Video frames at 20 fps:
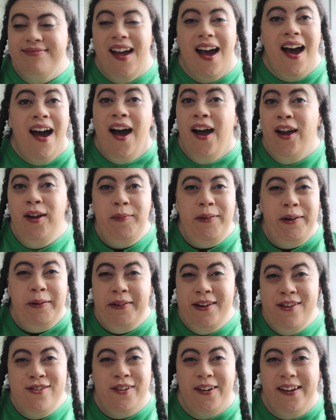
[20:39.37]
I hope
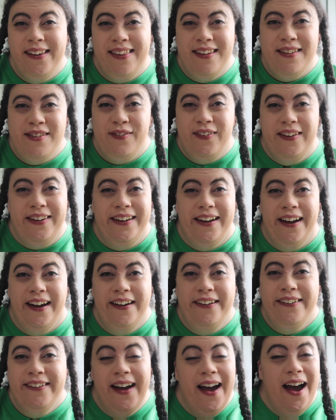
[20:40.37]
you enjoyed this
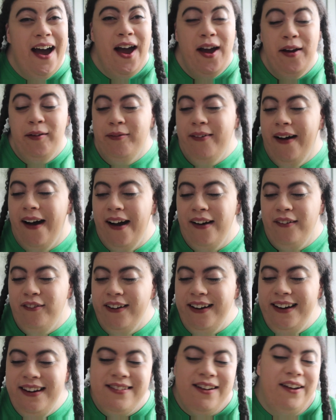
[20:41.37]
video. I
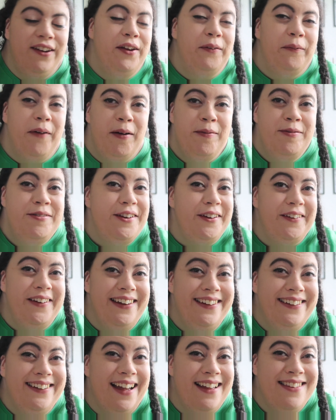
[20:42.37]
really don't know what I'm
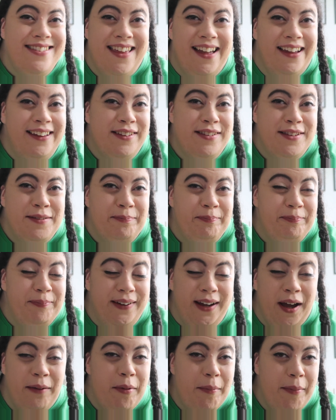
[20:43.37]
doing, as that has
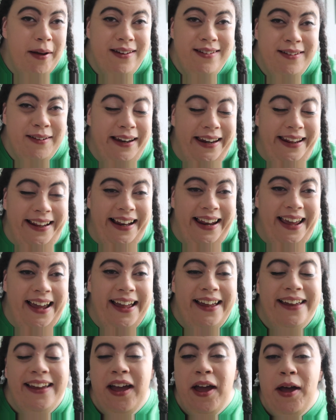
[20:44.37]
become abundantly
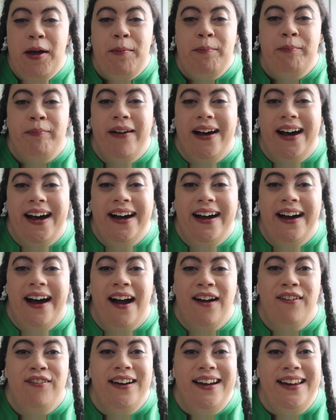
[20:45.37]
clear, but
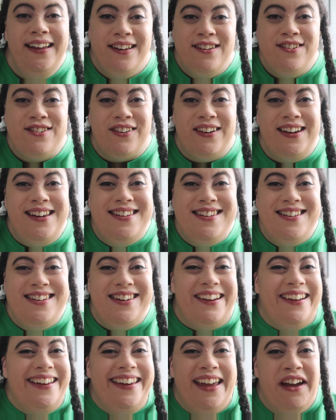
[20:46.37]
I really enjoyed
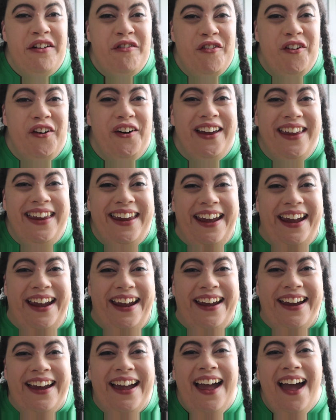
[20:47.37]
doing it for you.